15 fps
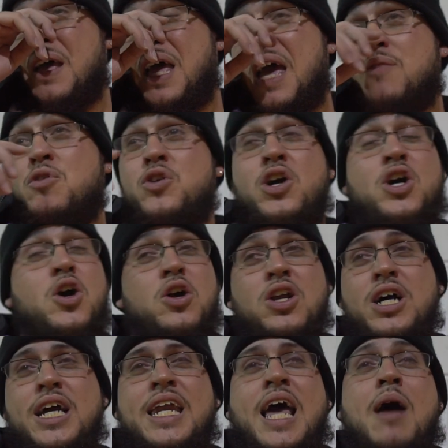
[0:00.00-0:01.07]
if you could go
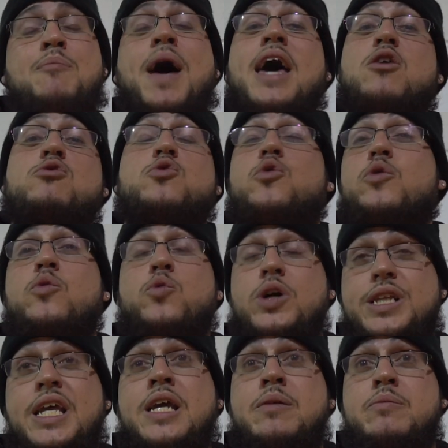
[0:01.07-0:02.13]
look at it, I battled
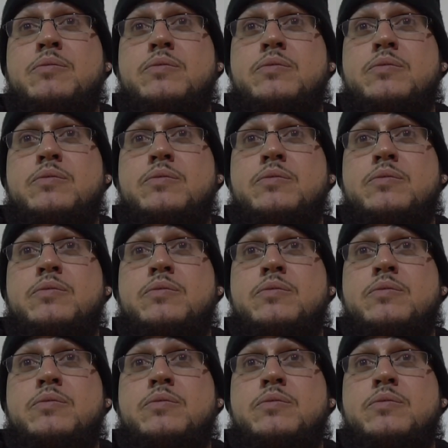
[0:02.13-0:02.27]
Redeem.